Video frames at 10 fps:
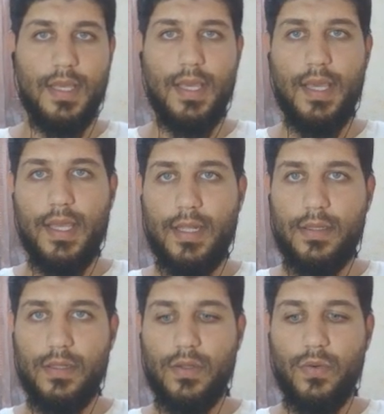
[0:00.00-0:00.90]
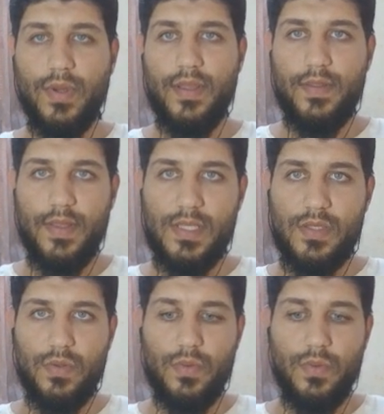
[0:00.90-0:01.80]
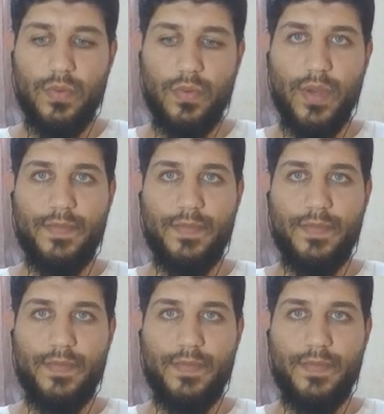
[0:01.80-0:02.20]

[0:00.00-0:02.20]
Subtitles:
and look whether this web